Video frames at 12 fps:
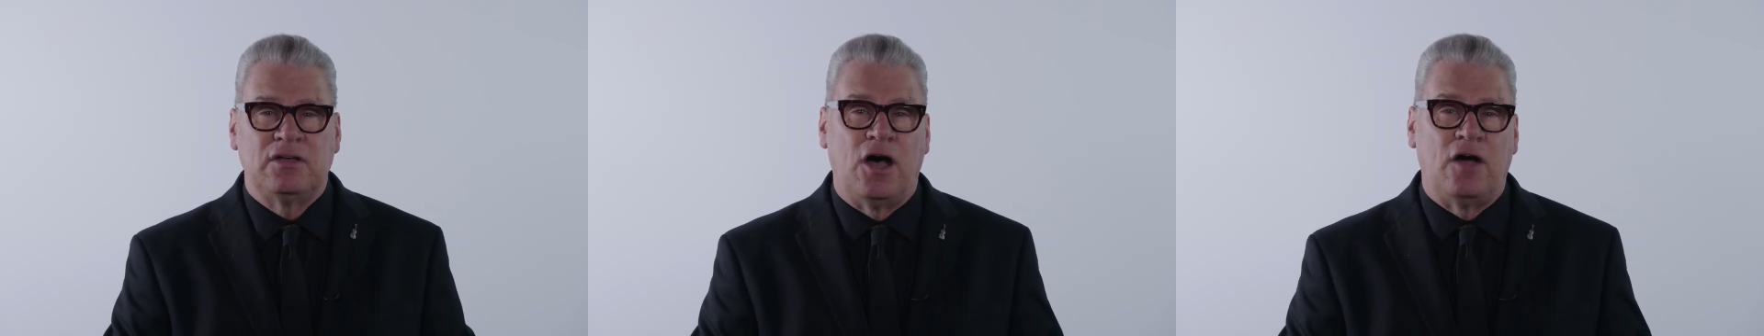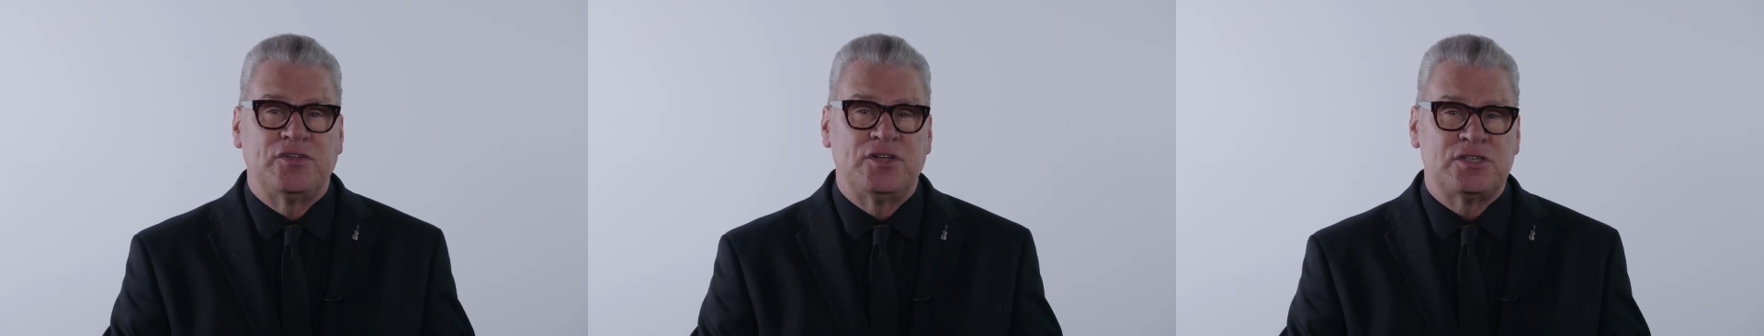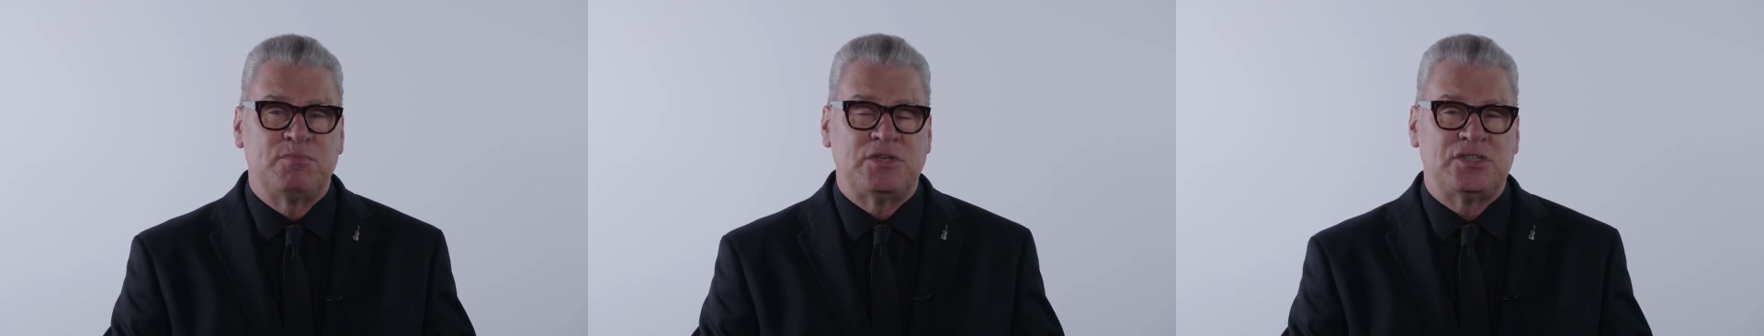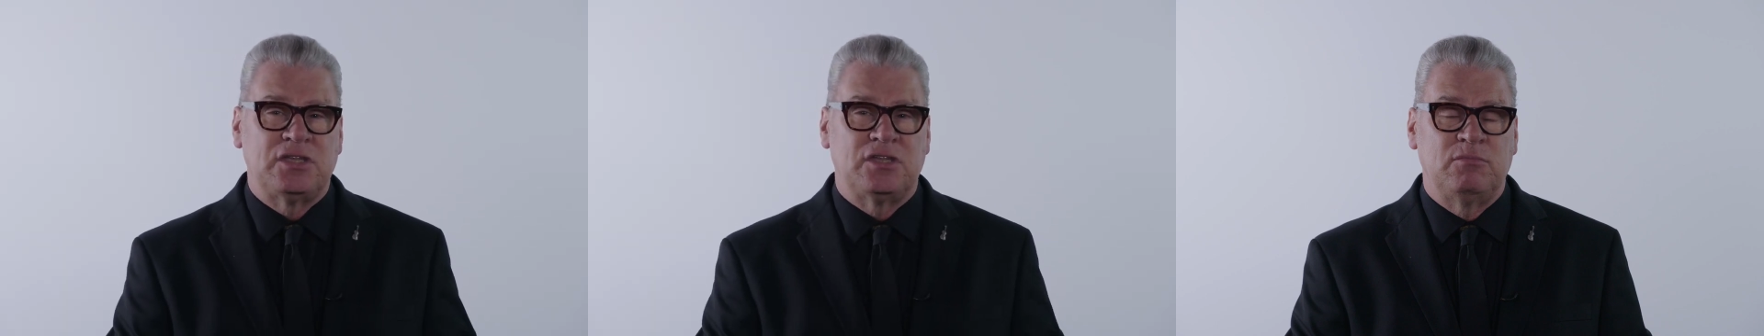after
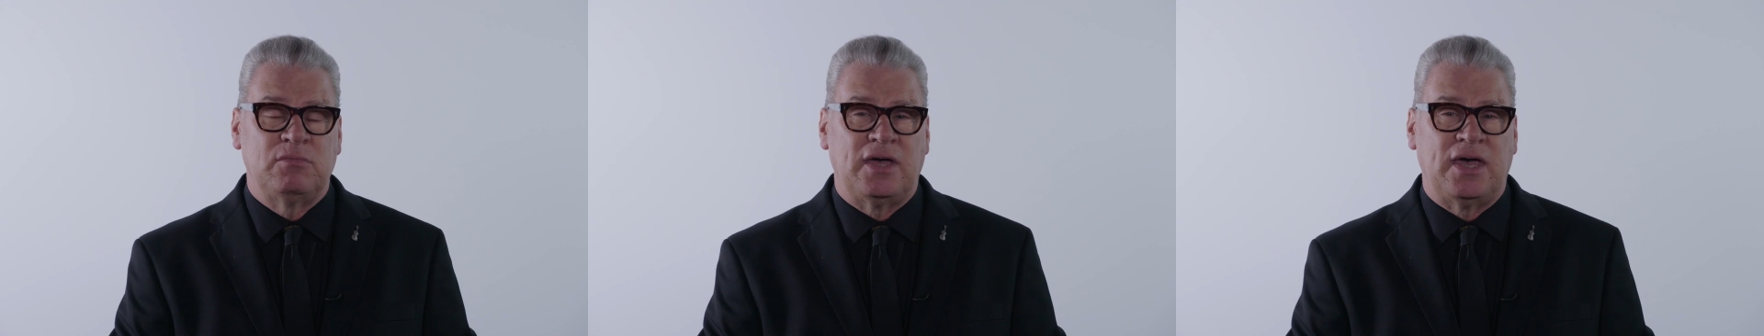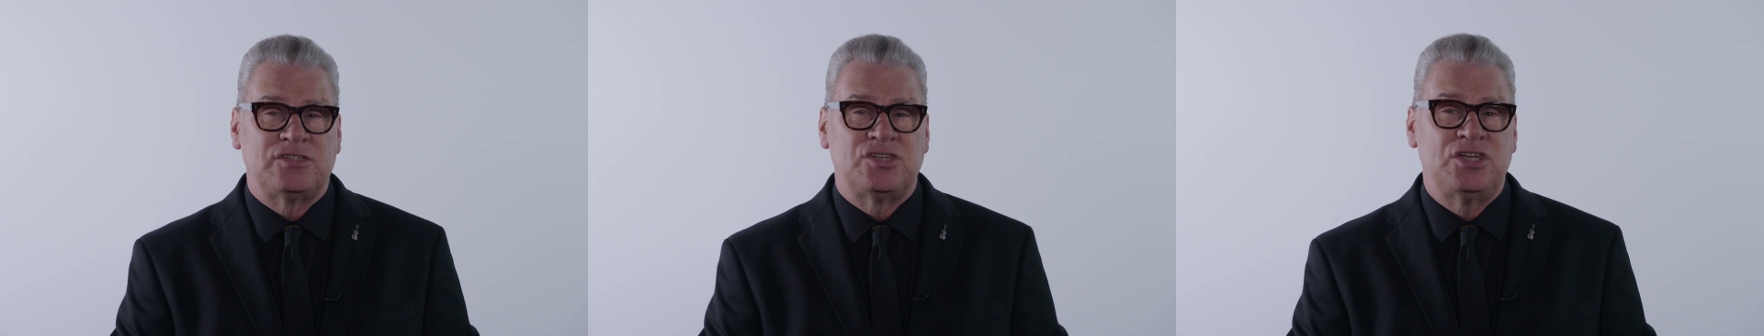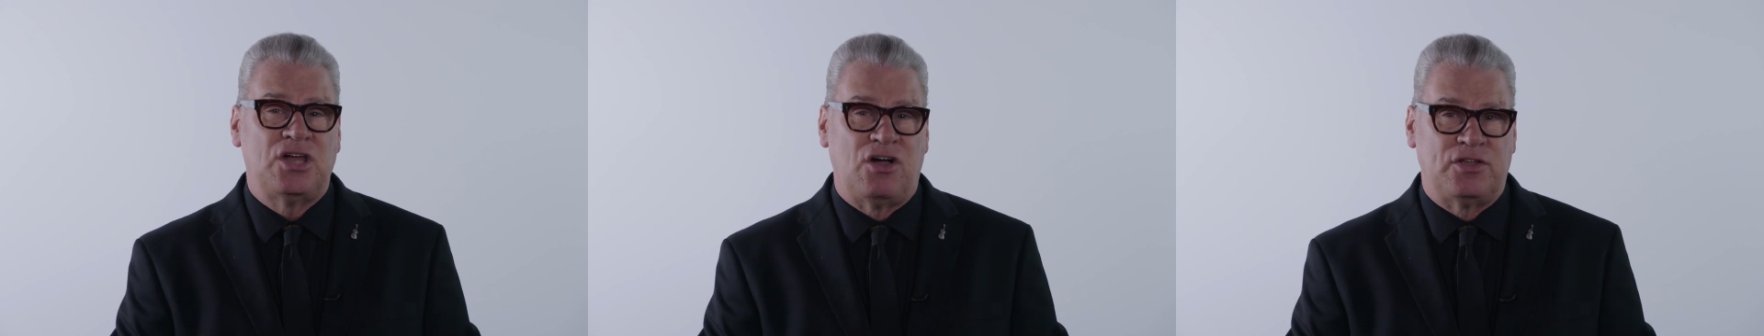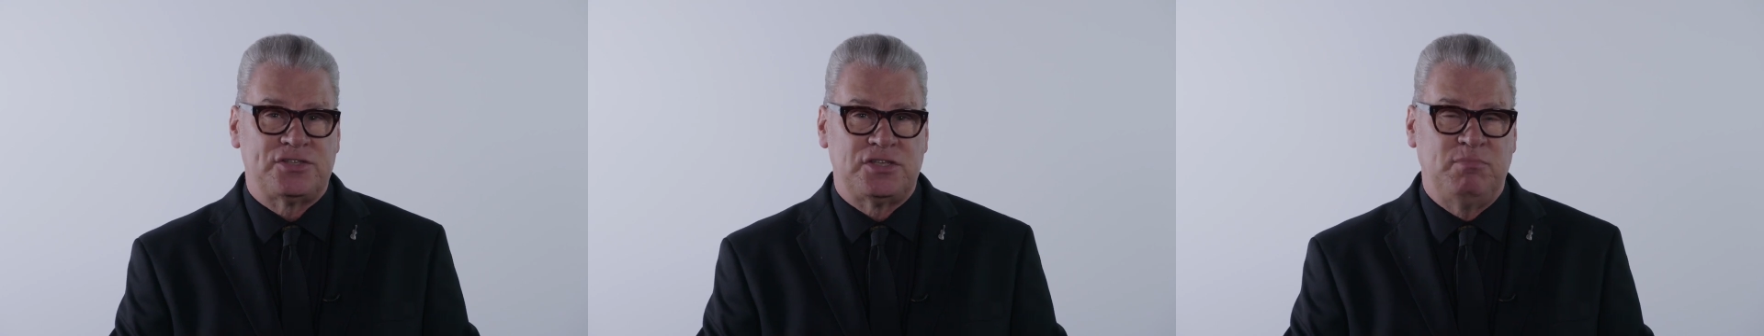dismissing them as
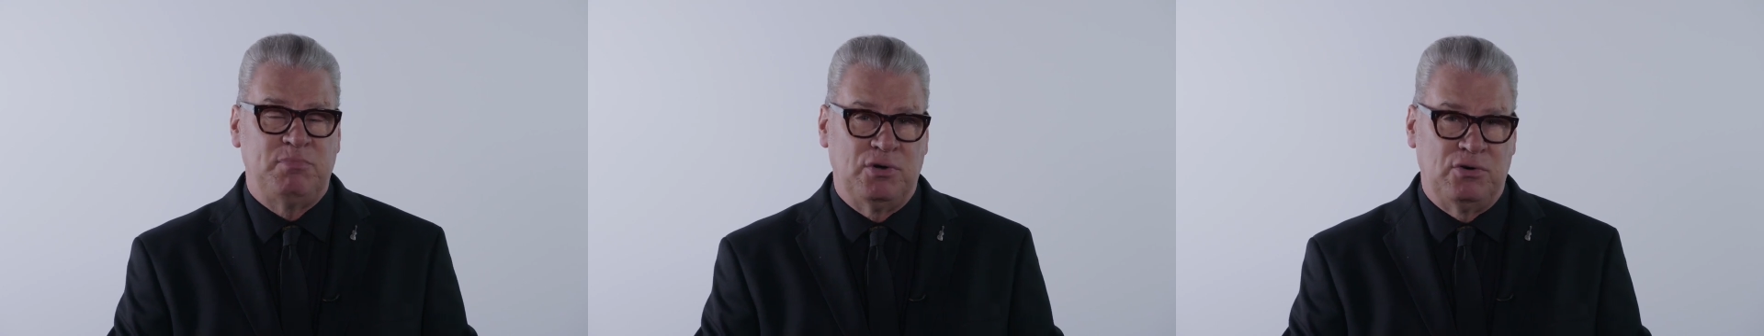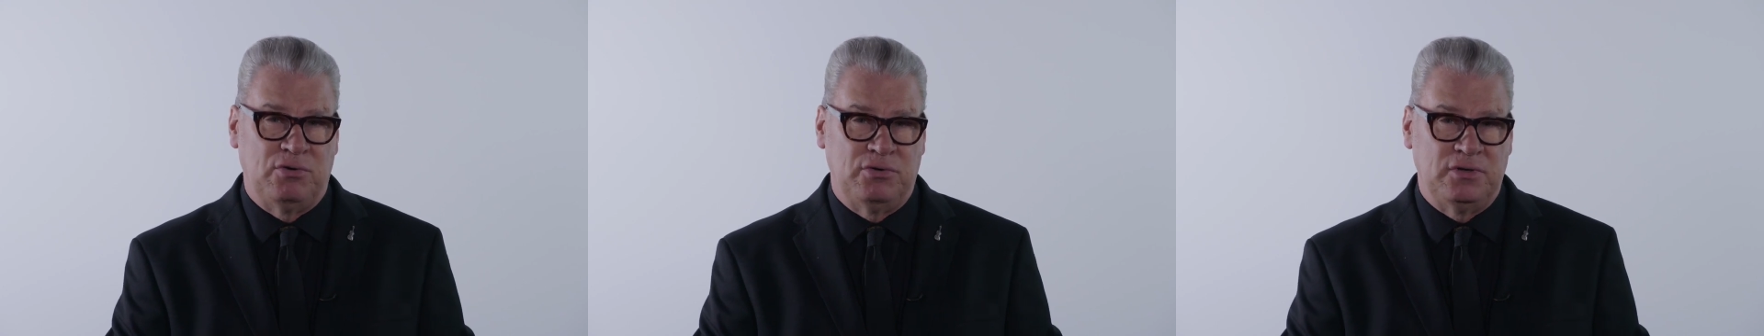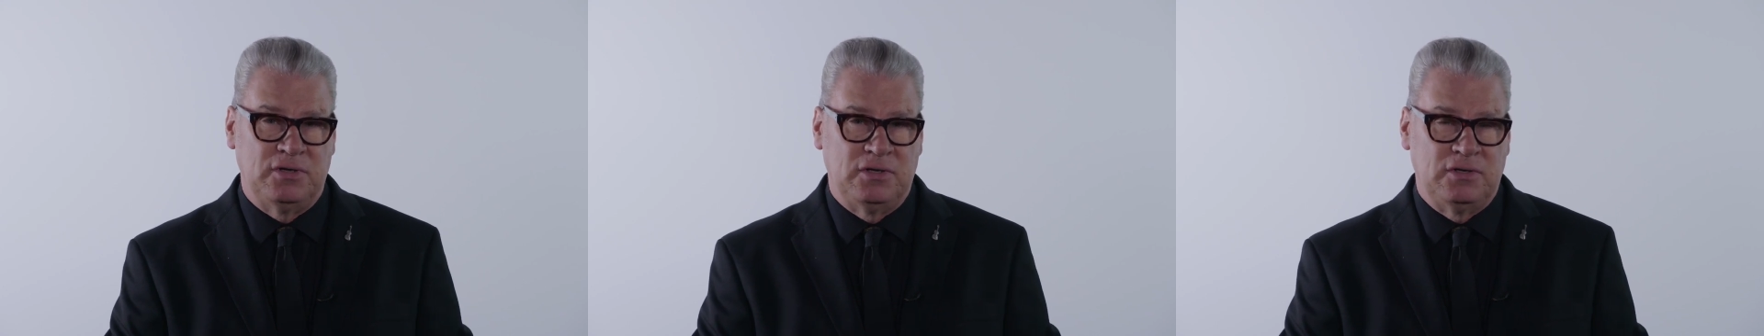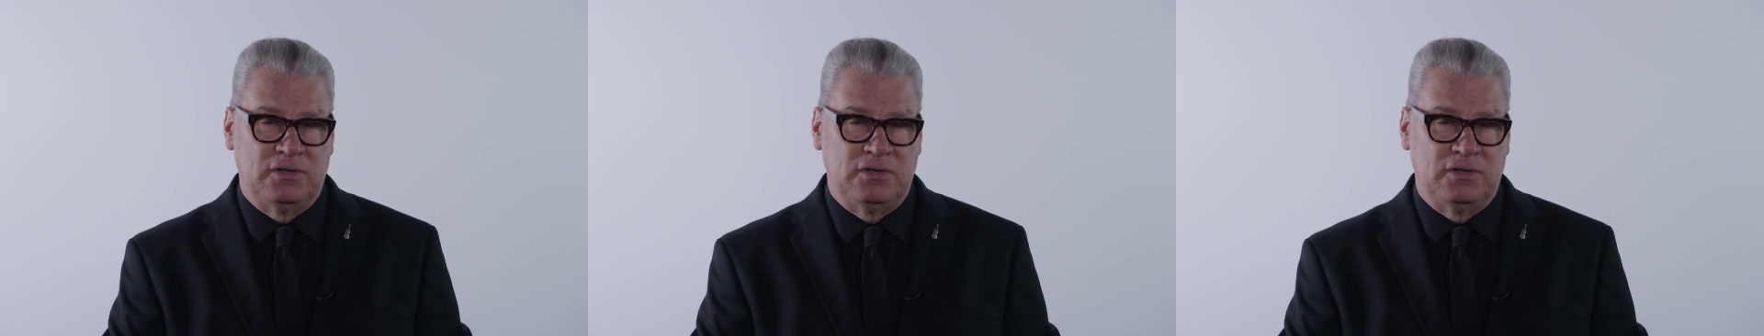Nazi porn.